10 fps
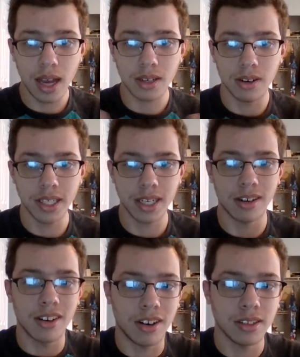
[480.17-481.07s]
of course, there
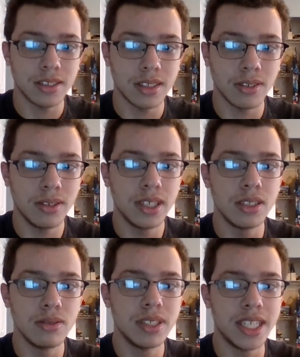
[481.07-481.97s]
are also
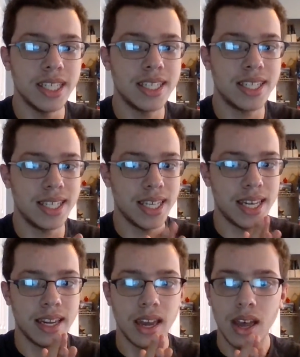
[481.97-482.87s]

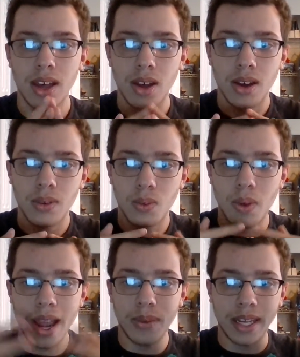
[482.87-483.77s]
UGC,
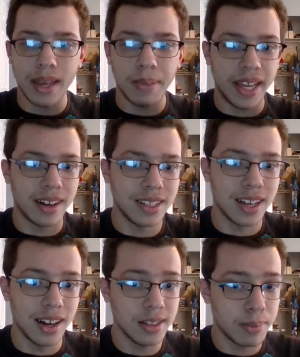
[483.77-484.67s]
where we can play on
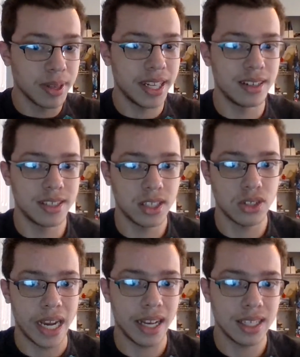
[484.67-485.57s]
other players'
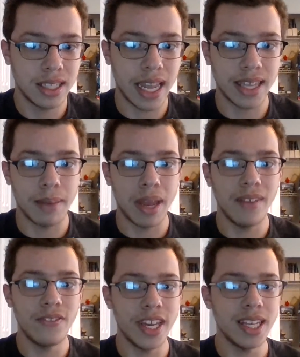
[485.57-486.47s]
tracks that they made
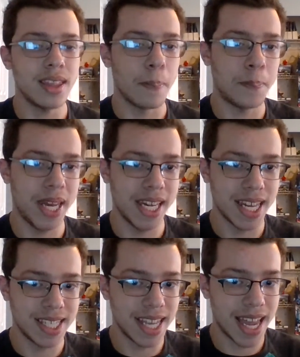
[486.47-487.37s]
via the
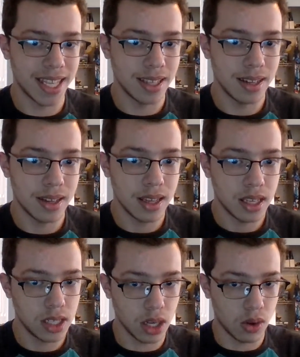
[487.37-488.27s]
PSN.
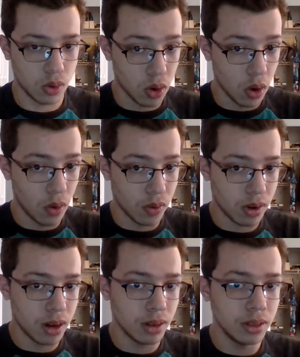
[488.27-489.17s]
So
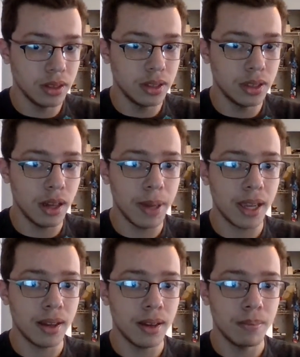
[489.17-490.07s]
overall, Little Big
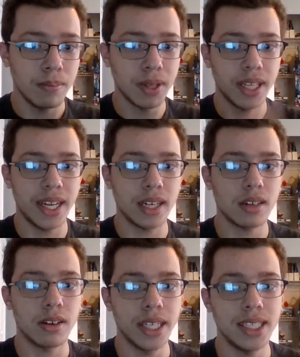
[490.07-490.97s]
Planet
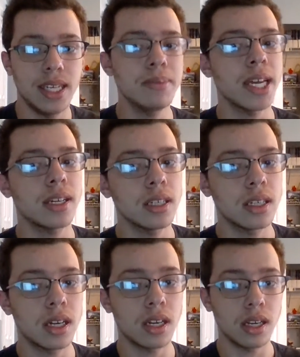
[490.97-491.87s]
Karting seems
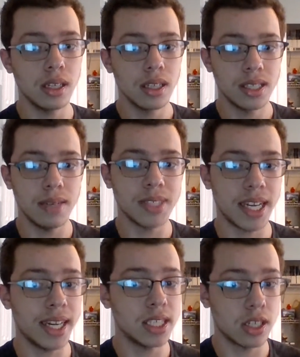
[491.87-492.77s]
like
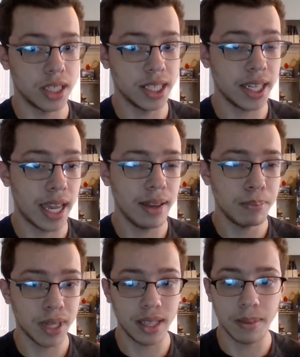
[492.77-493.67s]
it's good in the
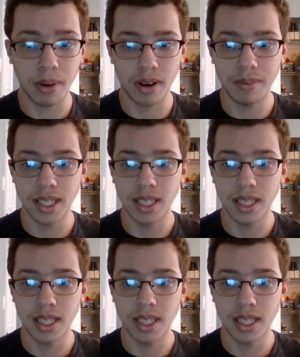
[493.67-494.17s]
gameplay department.